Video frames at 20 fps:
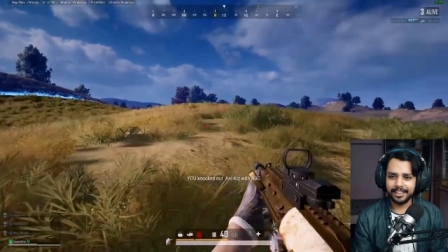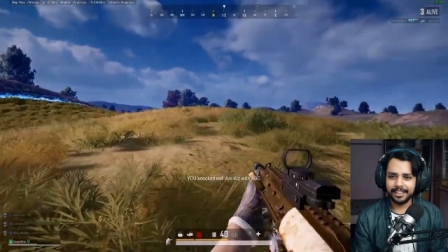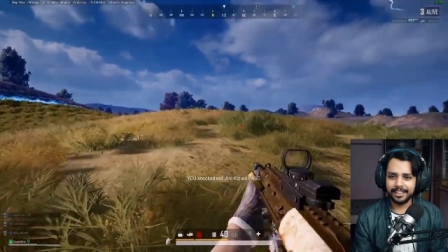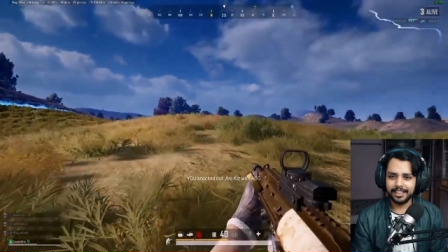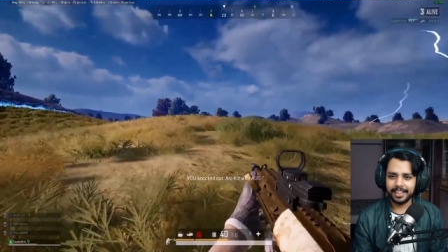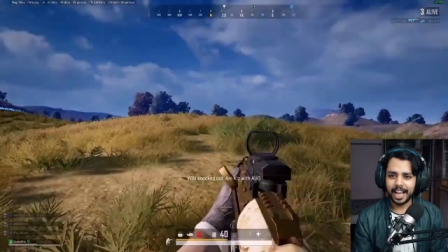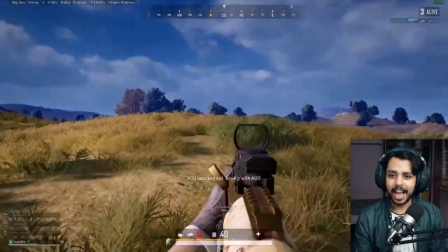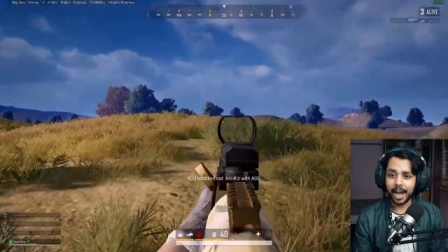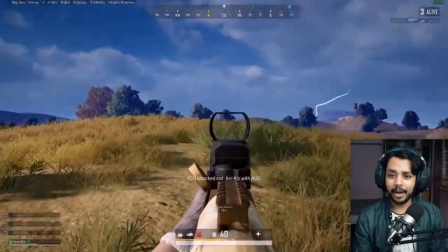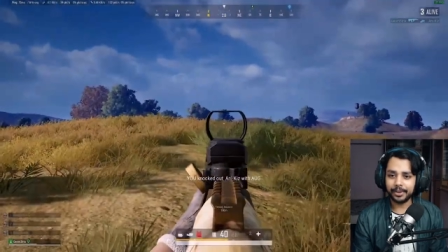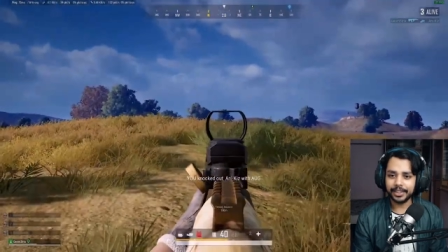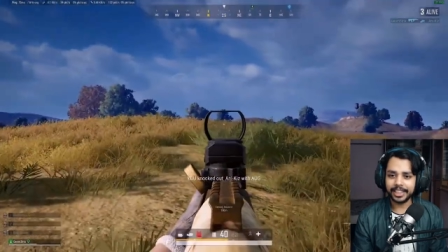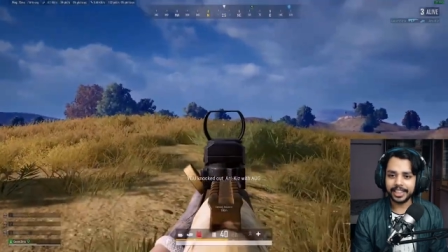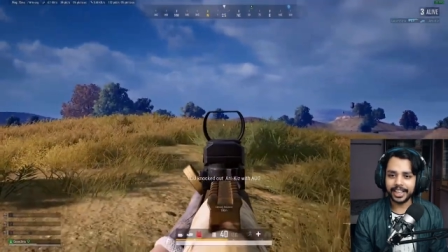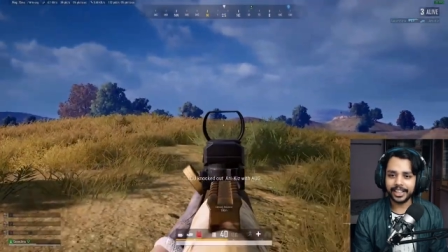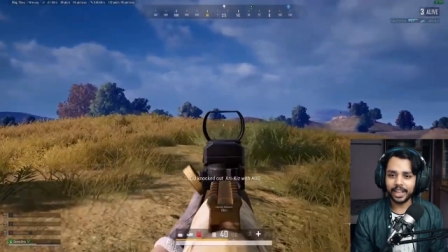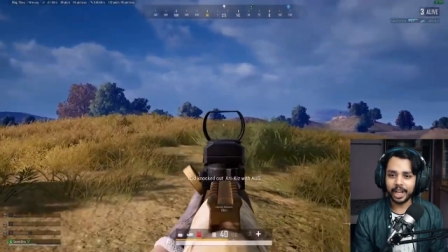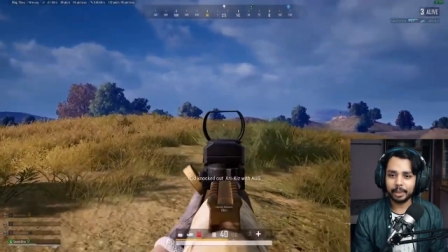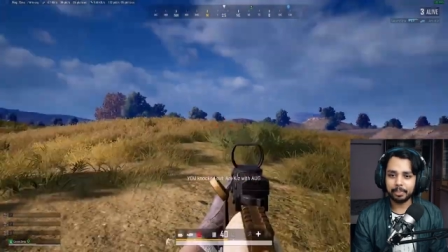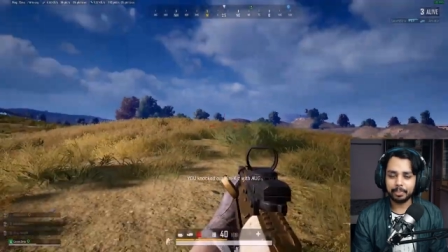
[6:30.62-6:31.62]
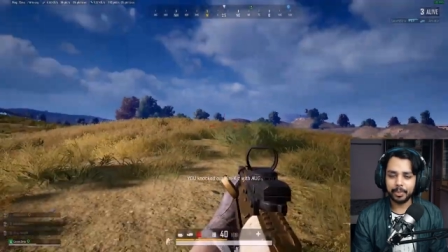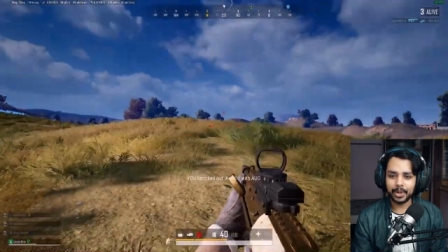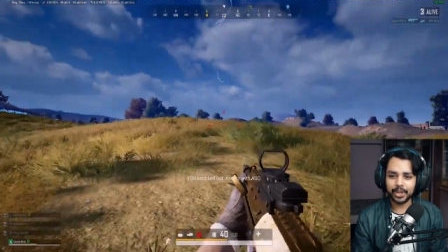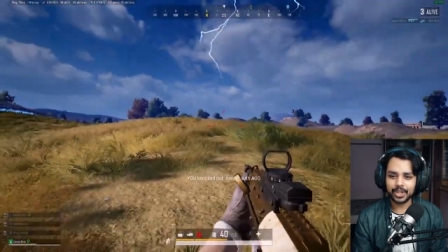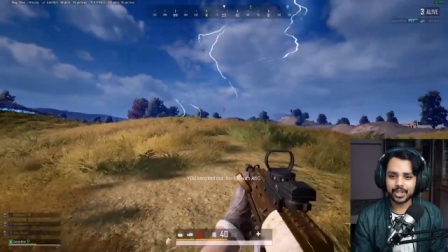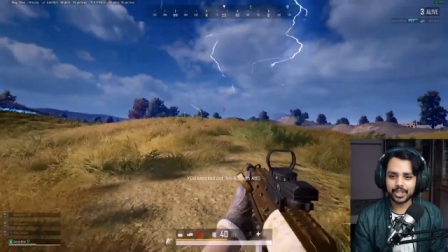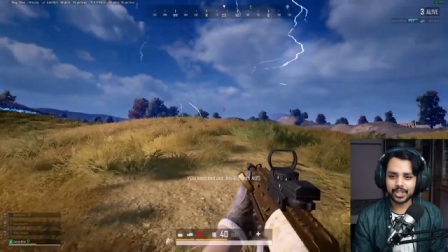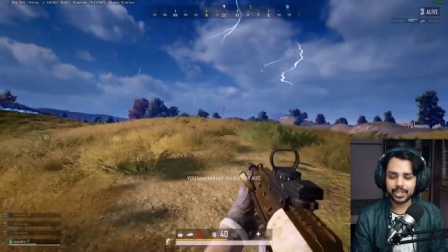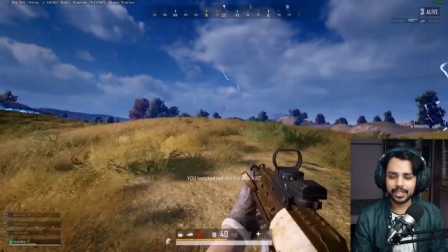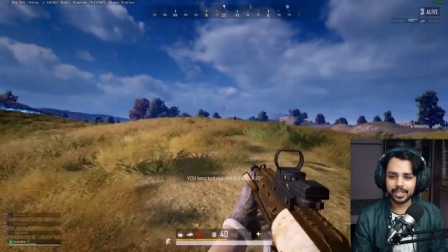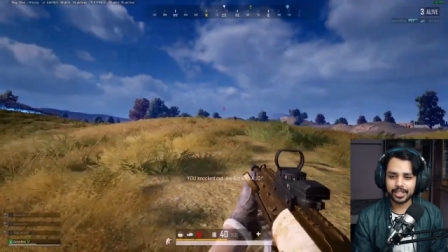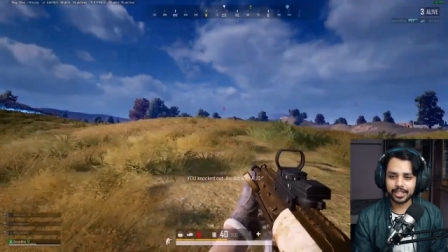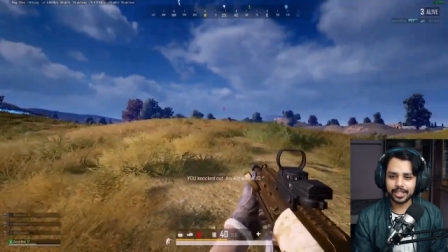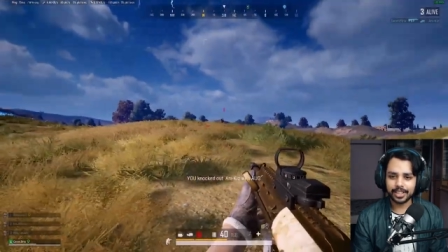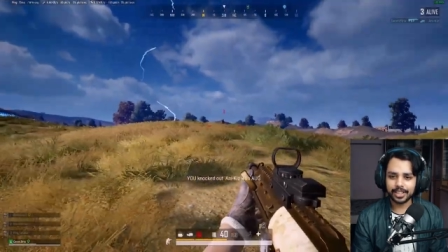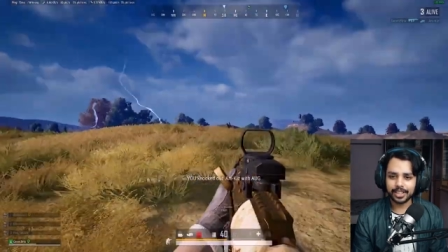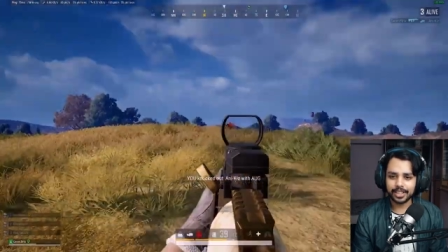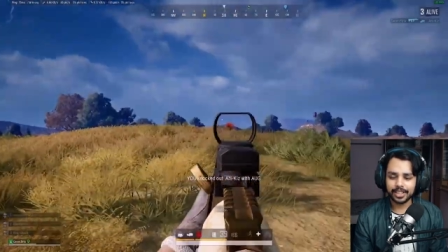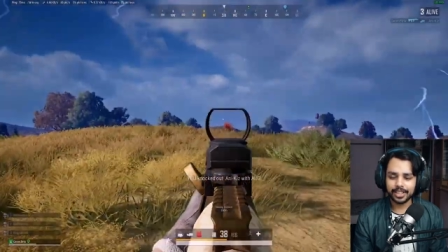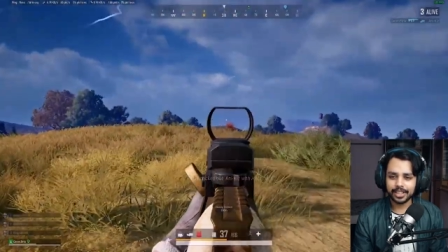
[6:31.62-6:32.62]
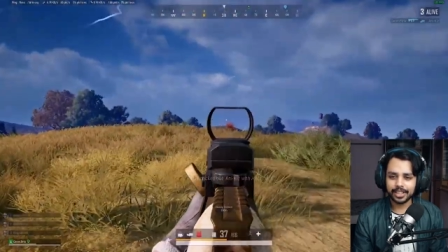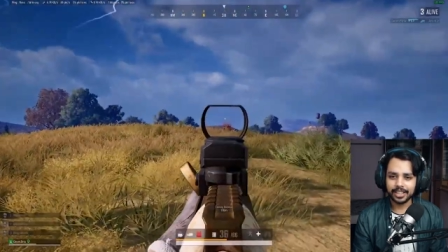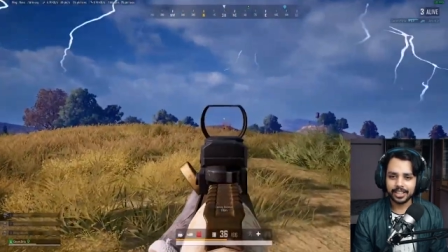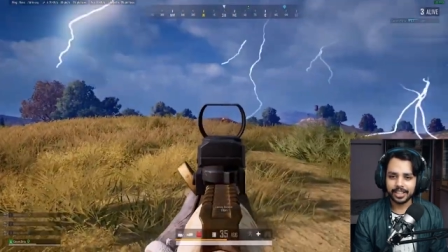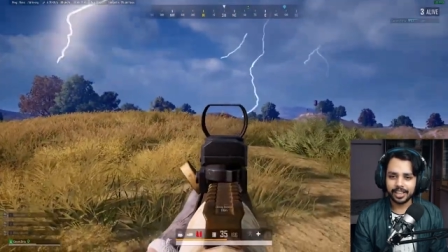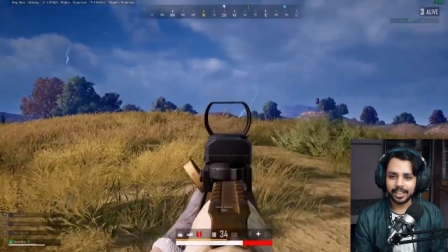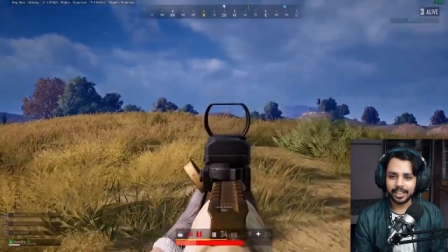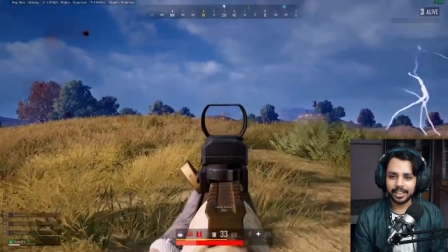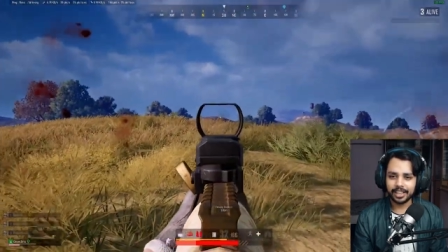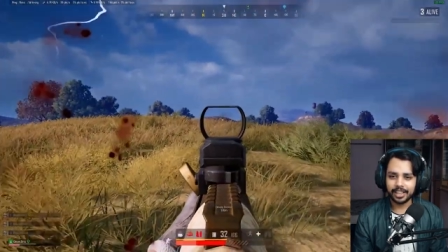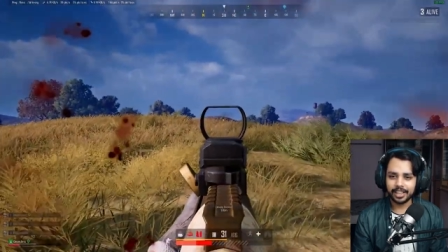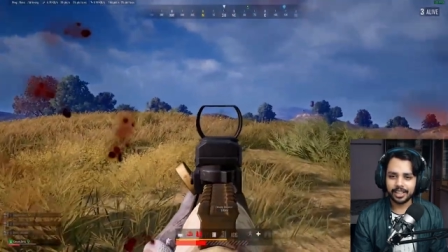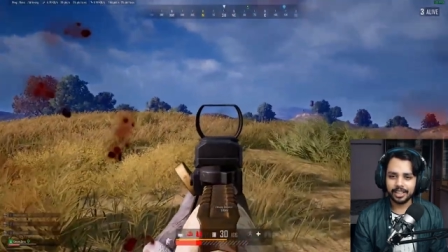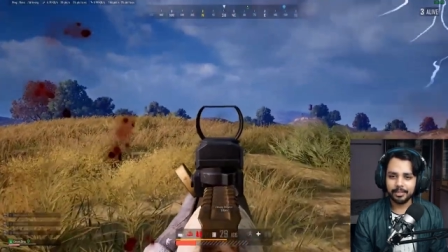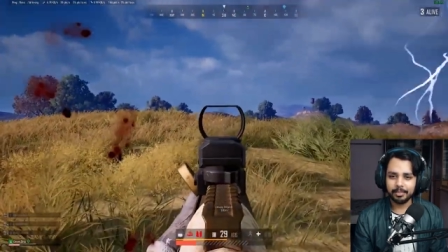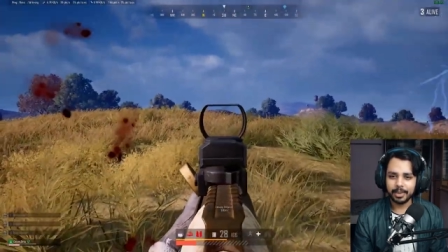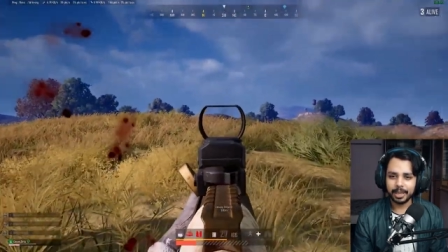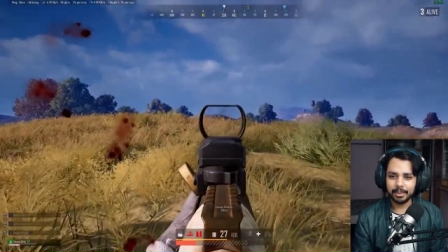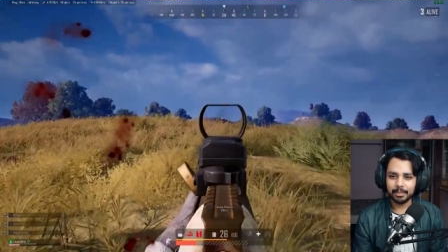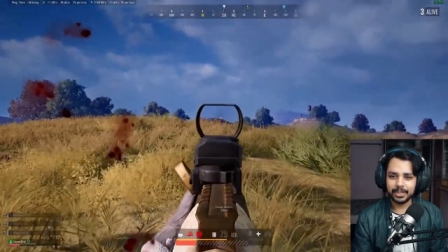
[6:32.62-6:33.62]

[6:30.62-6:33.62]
How did they not push? Big